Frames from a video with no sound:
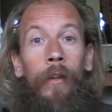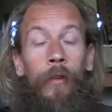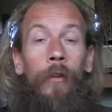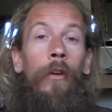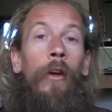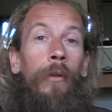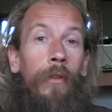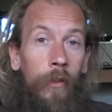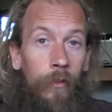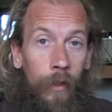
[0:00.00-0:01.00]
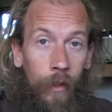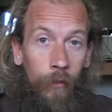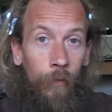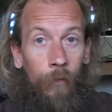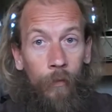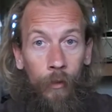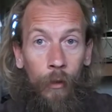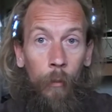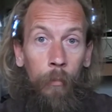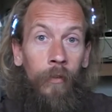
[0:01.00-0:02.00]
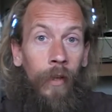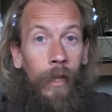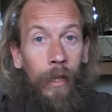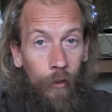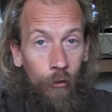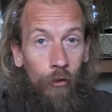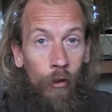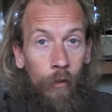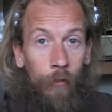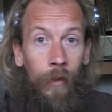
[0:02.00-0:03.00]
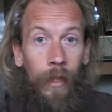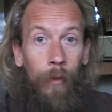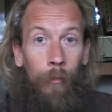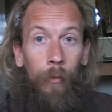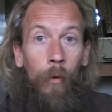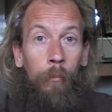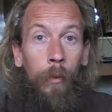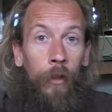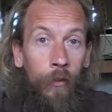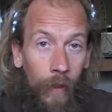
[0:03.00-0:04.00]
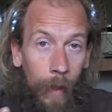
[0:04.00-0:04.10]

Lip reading: to notice these, you know, particularly strong feeling with one person.